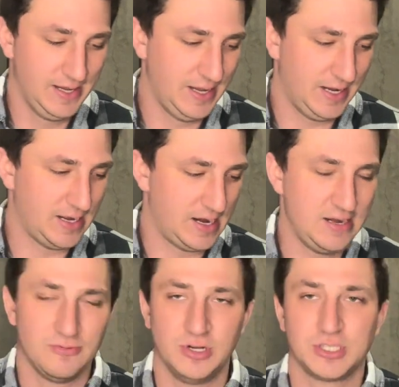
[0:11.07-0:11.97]
and I
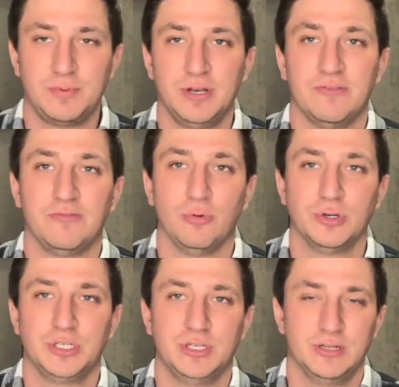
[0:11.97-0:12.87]
didn't want to spend a
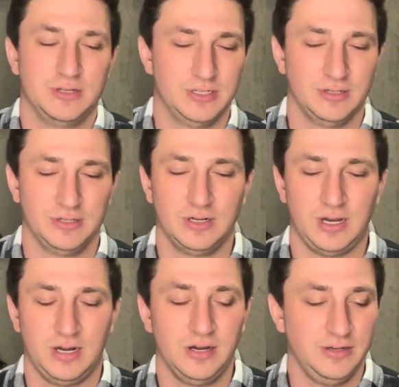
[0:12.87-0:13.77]
fortune on, or
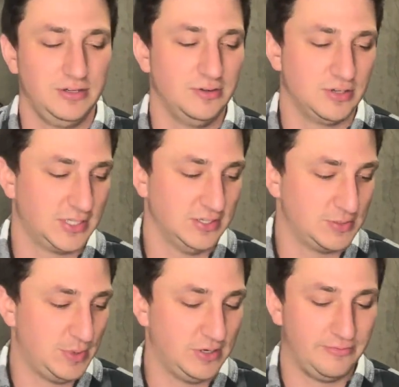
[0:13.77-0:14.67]
I already knew I was going to
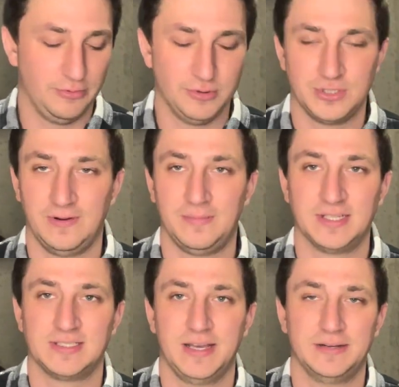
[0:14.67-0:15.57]
spend a fortune on my
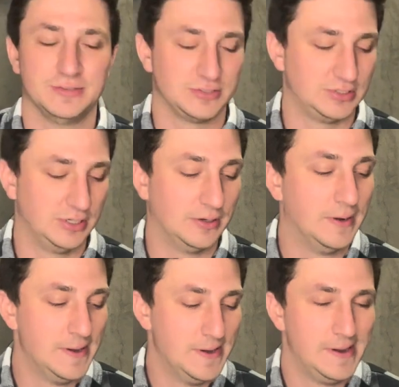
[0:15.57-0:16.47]
saddle, so
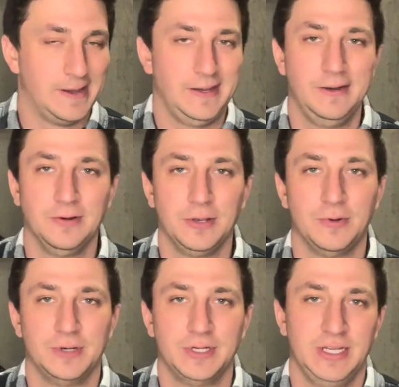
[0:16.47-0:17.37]
I didn't really
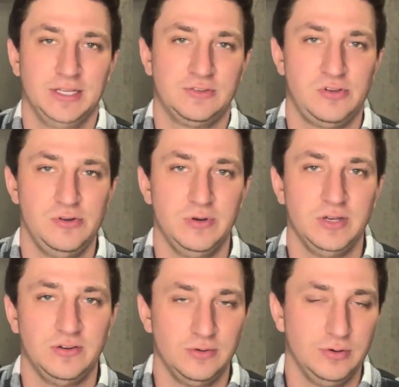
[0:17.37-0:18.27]
want to get too
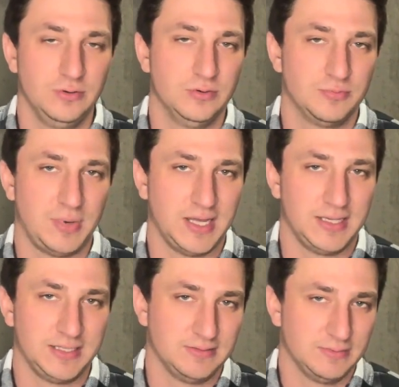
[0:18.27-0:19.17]
into
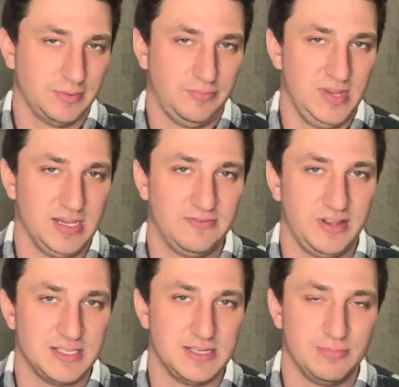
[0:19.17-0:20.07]
buying a big
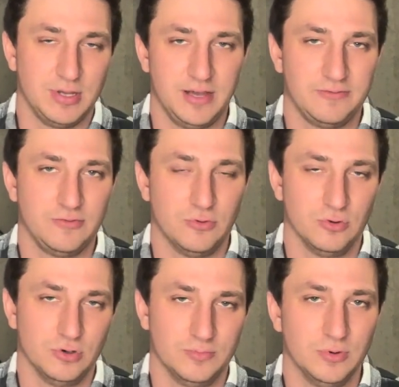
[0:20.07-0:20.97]
fancy
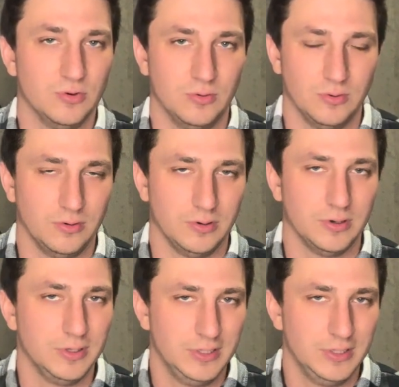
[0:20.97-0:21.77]
platform or